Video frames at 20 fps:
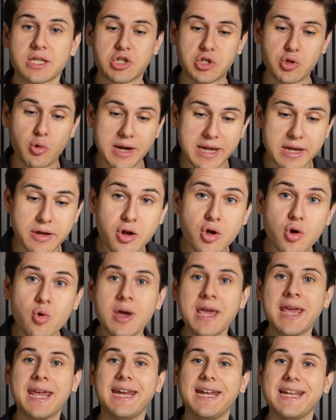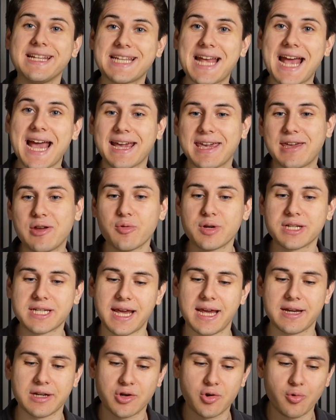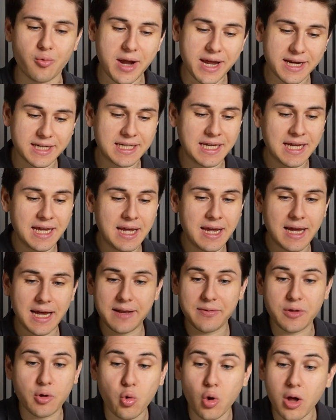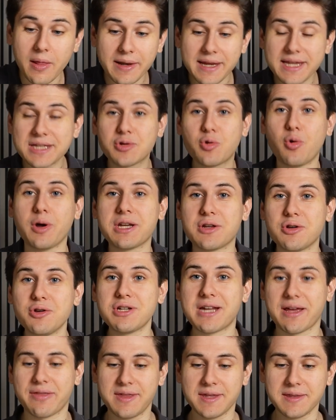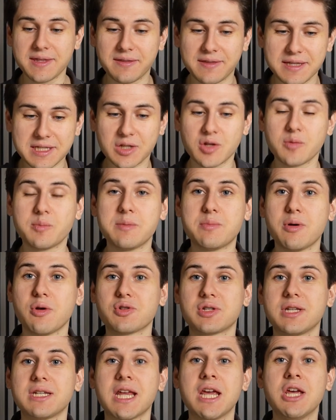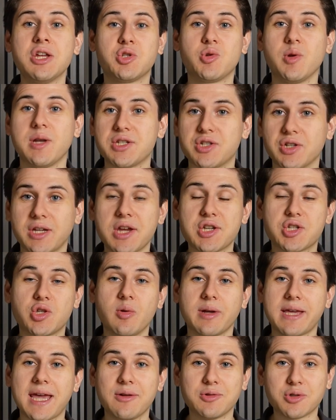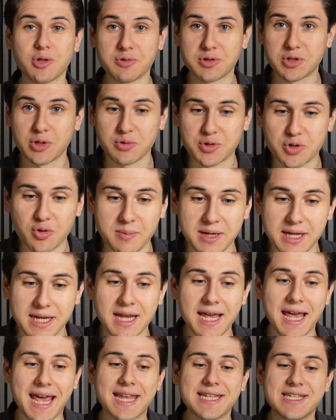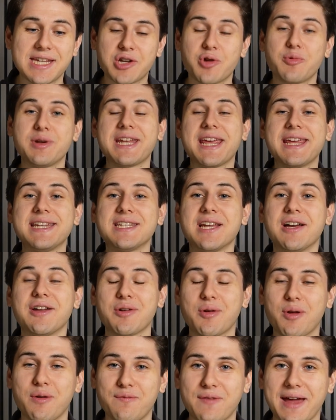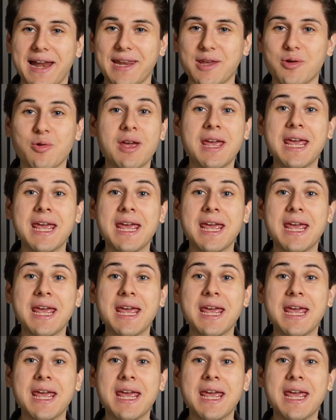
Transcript: so I know it is accurate and correct. And the quality is quite good. I think that this could be posted to an educational account on social media and generate a ton of value.